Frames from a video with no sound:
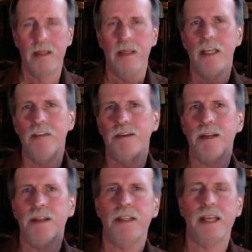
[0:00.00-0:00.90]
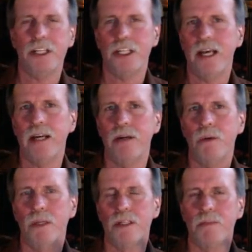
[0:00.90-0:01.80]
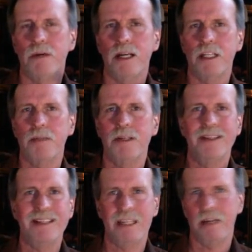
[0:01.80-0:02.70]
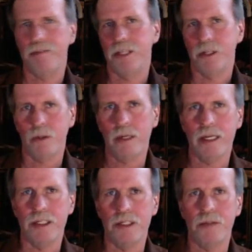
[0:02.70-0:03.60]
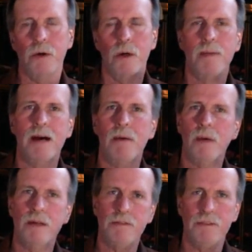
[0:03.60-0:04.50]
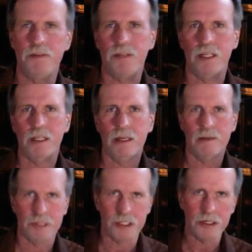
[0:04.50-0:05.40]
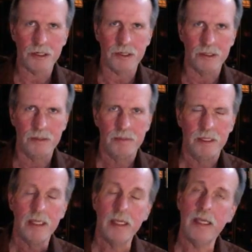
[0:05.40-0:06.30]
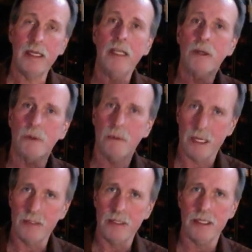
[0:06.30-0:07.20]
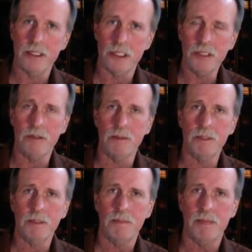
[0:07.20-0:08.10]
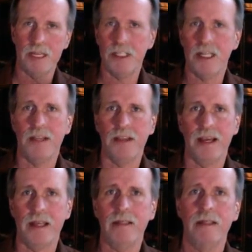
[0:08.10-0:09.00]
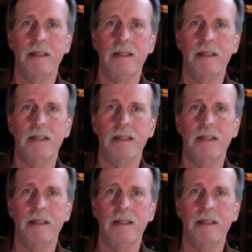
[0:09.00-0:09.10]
He found that that shadow was approximately 7 degrees, or about one fiftieth of a circle, and he correctly assumed, based on that,